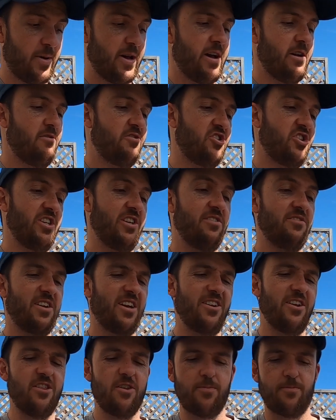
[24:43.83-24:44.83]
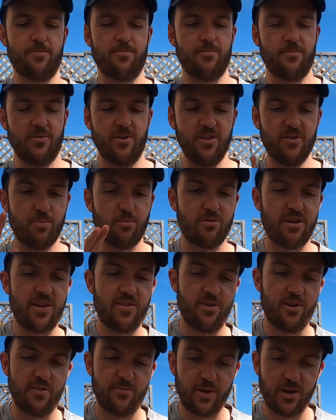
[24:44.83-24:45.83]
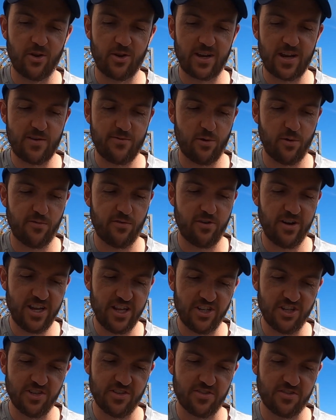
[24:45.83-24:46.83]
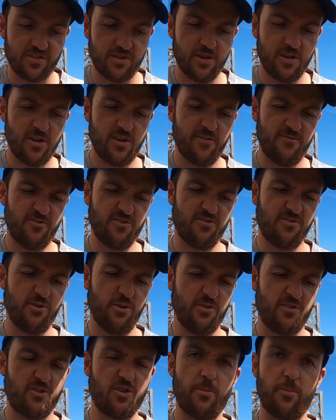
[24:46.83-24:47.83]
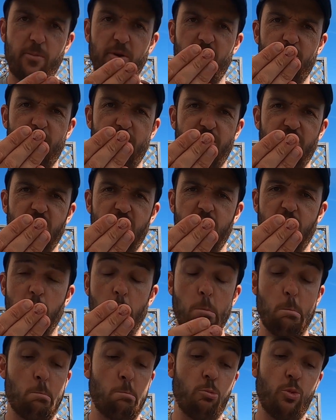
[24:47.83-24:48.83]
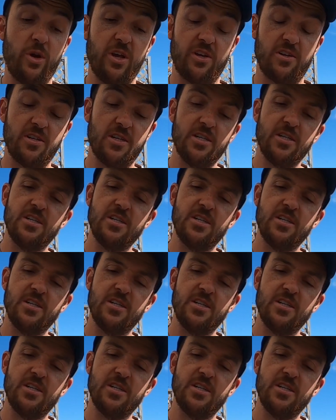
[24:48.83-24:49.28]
pair of jeans, another brand that I've been looking at for ages. Just noticed I got blood on my finger. Weird.